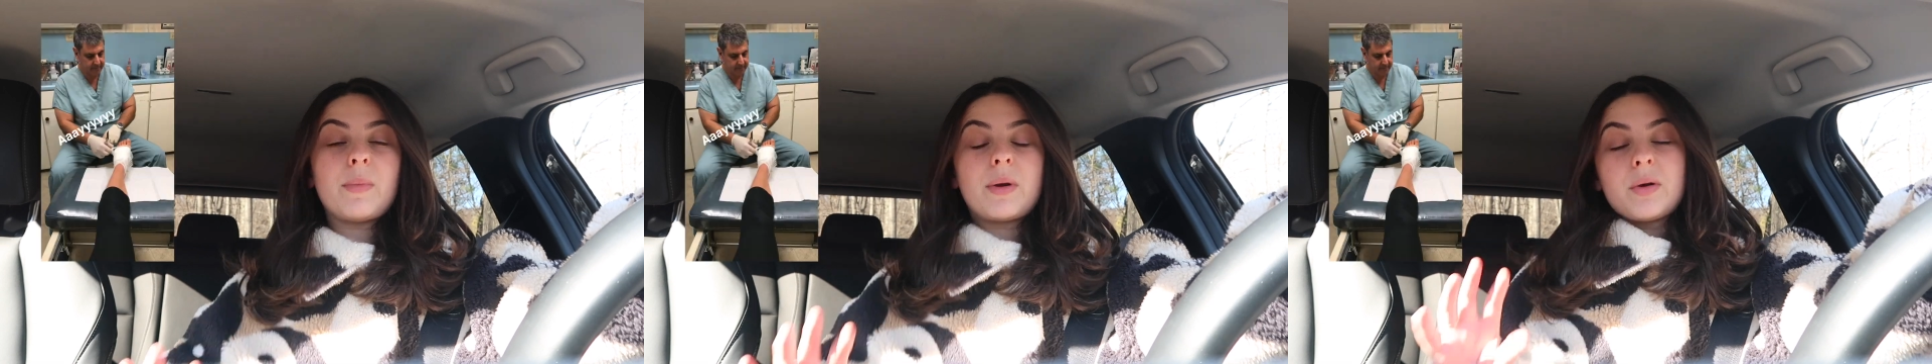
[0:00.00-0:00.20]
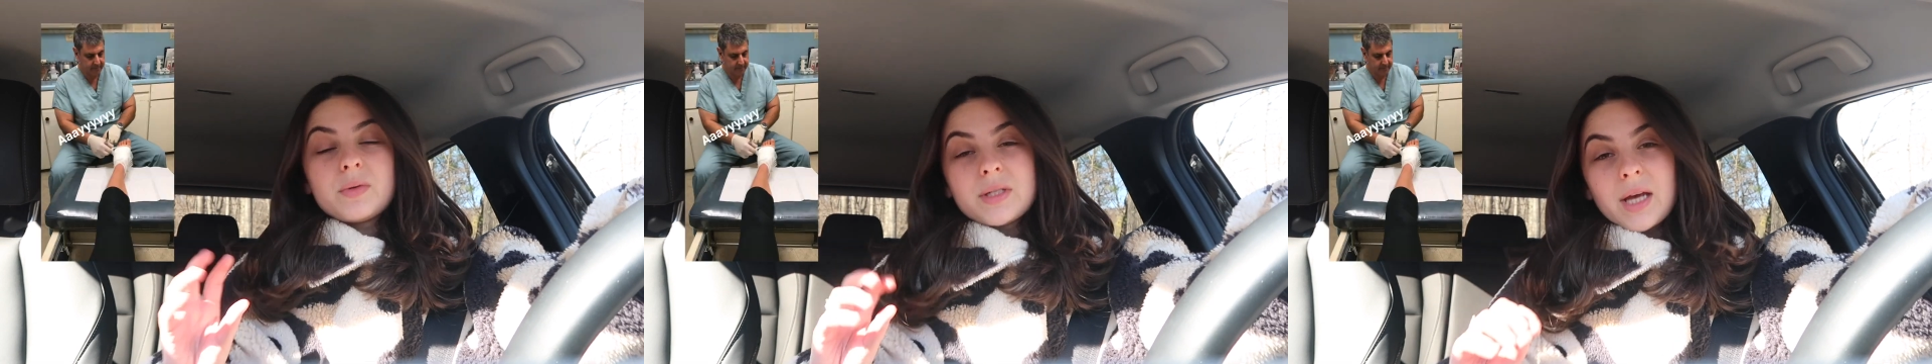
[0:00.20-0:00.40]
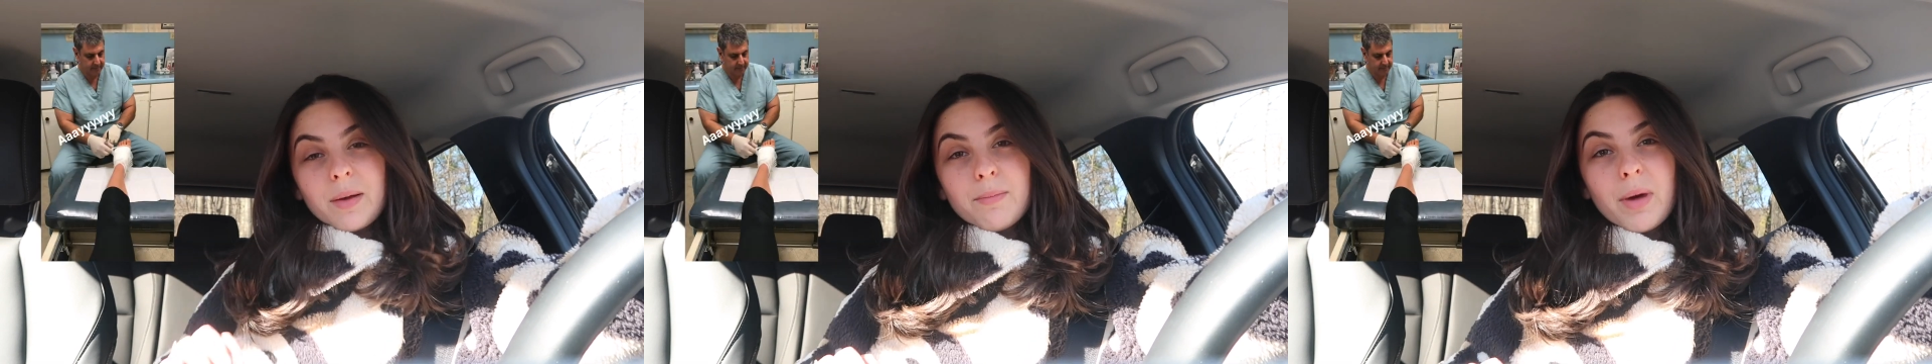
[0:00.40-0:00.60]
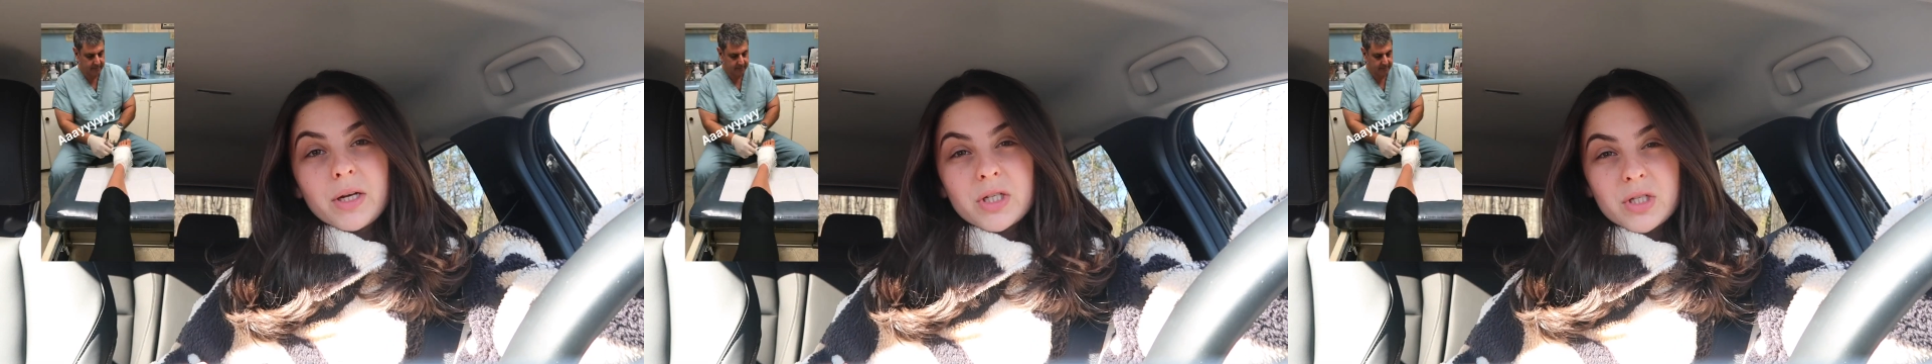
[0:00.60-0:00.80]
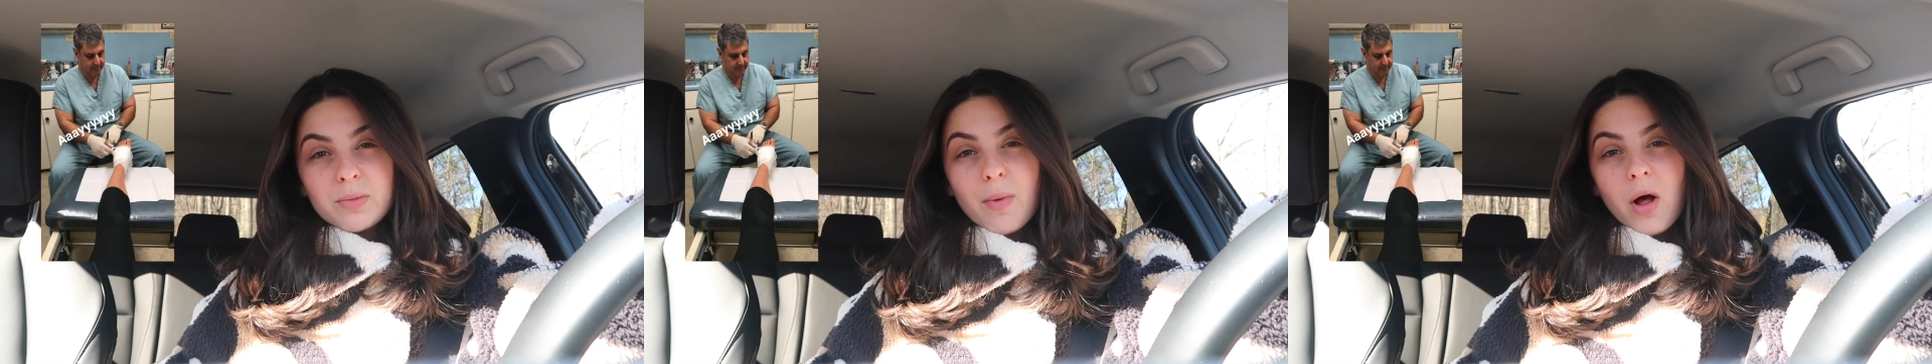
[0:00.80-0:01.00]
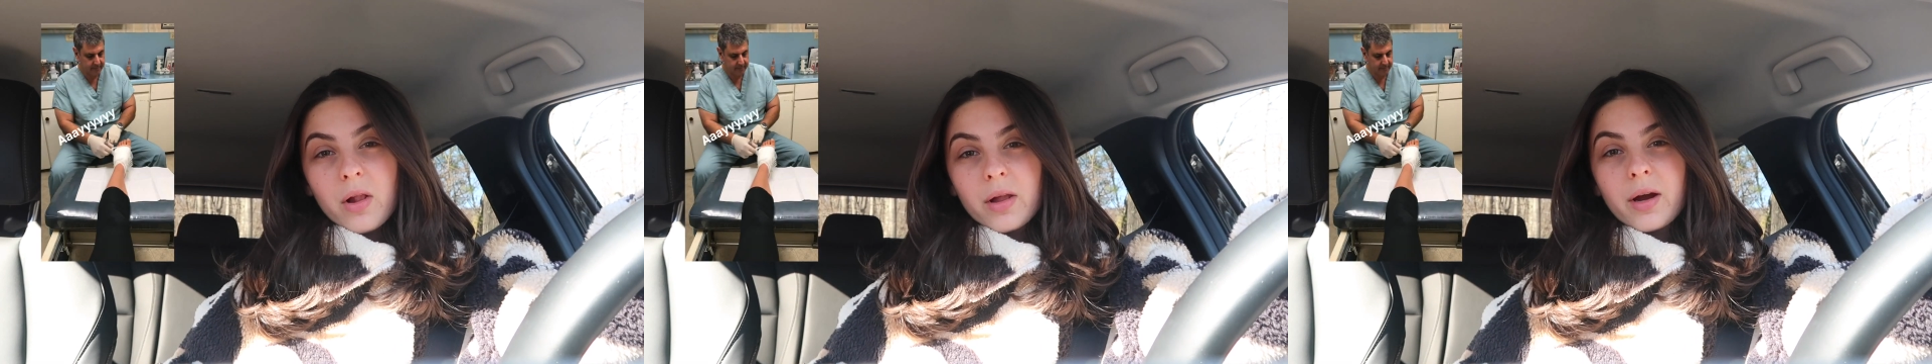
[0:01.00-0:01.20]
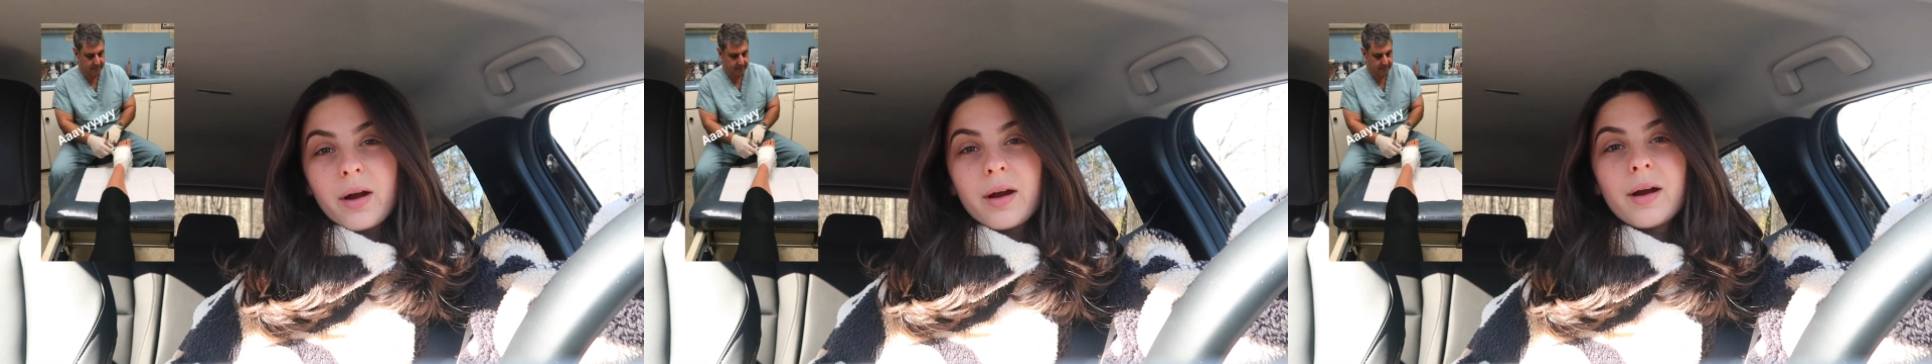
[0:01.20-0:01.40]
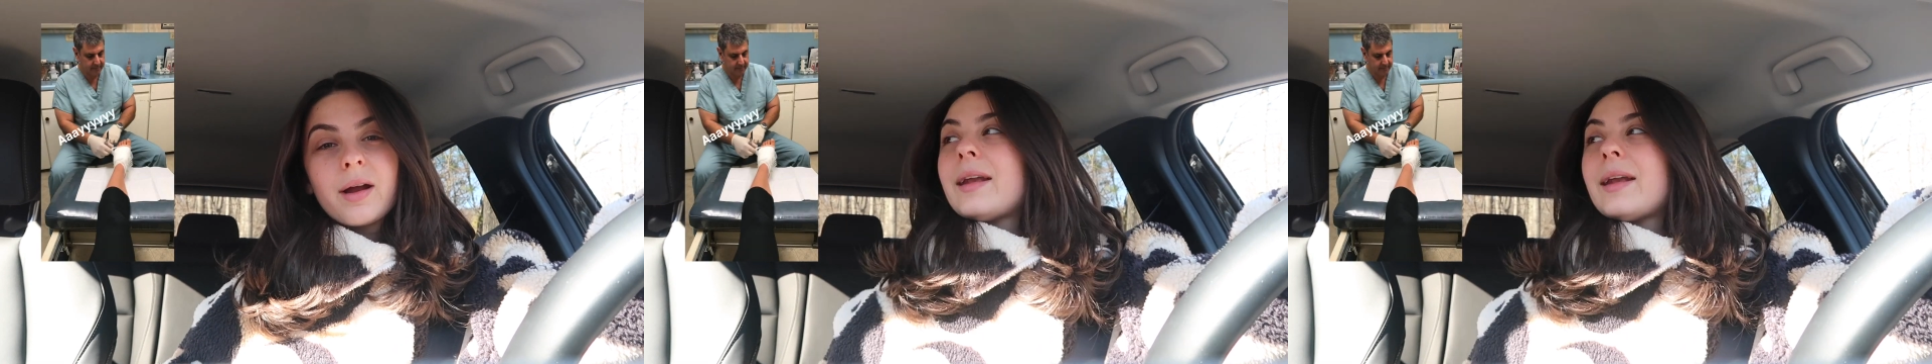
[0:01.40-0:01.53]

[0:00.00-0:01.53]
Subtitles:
but it was like much smaller.